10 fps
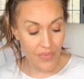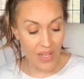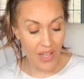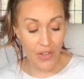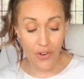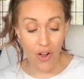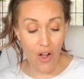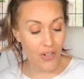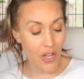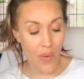There
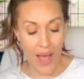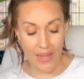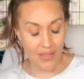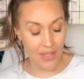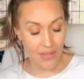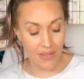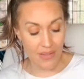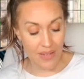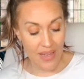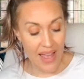are no
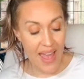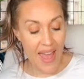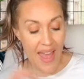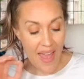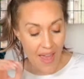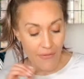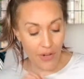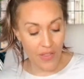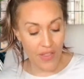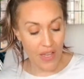accidents.
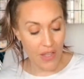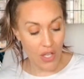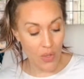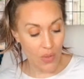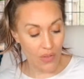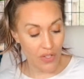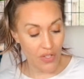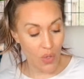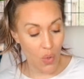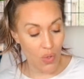Everything in the universe
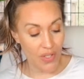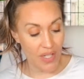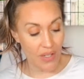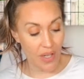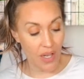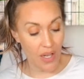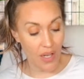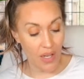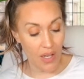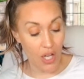occurs in
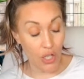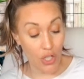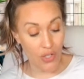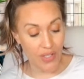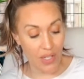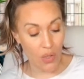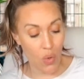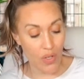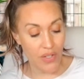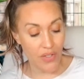
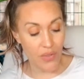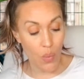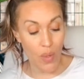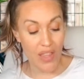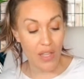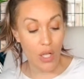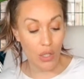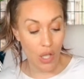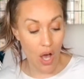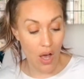accordance with
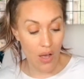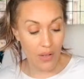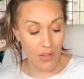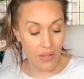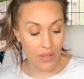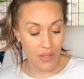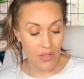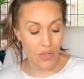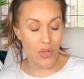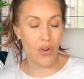law.
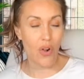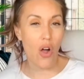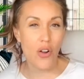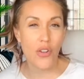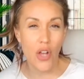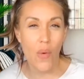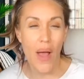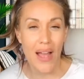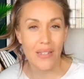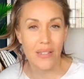So there are no
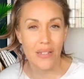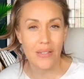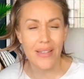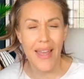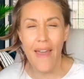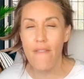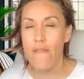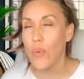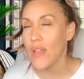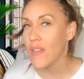accidents.
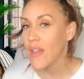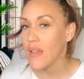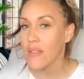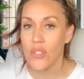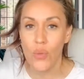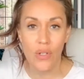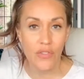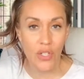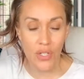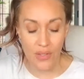Everything in this
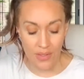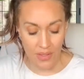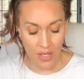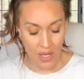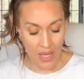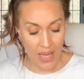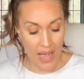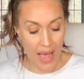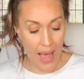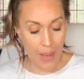universe
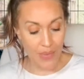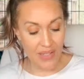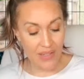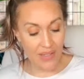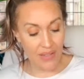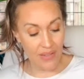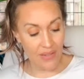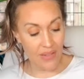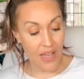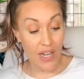happens
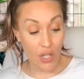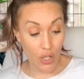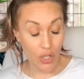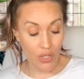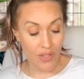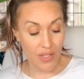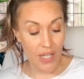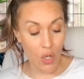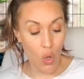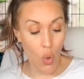and occurs in
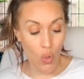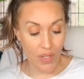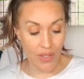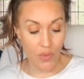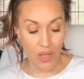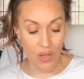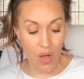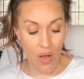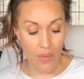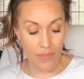accordance with law.